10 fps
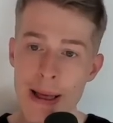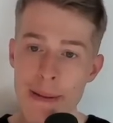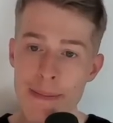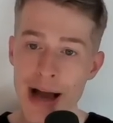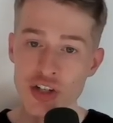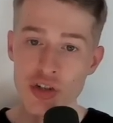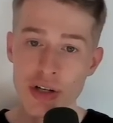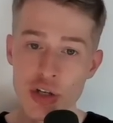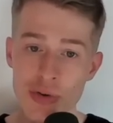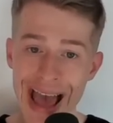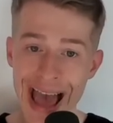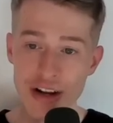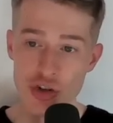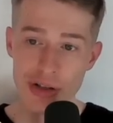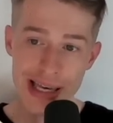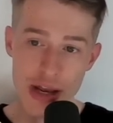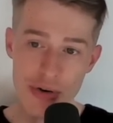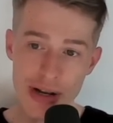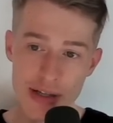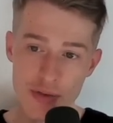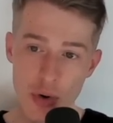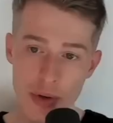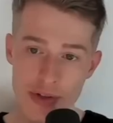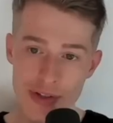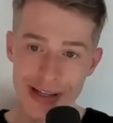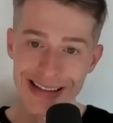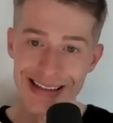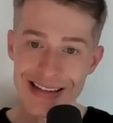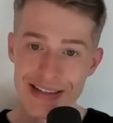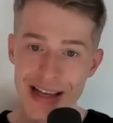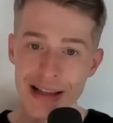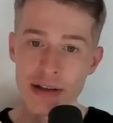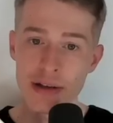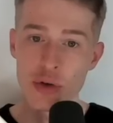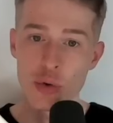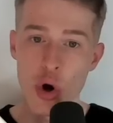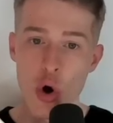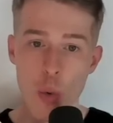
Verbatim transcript: imagine that you're actually hearing his voice and that he is telling you